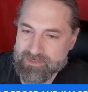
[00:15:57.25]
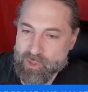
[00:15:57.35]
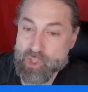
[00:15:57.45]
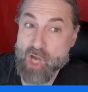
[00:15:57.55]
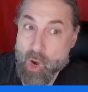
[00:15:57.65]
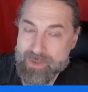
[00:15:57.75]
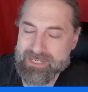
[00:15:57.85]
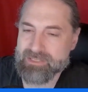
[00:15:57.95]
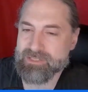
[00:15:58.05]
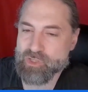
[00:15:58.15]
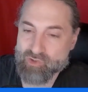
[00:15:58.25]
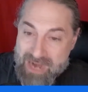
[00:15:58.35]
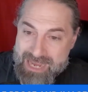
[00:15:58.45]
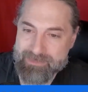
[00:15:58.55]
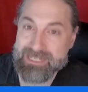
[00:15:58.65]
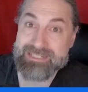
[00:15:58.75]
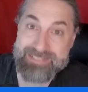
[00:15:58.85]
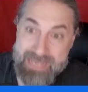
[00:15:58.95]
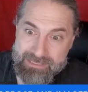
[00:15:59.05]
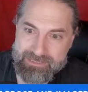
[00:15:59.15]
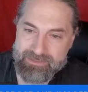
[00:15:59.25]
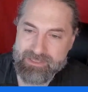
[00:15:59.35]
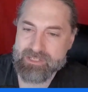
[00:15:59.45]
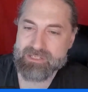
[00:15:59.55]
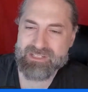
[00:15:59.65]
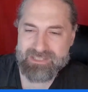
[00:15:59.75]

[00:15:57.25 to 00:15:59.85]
showing and describing and telling. You just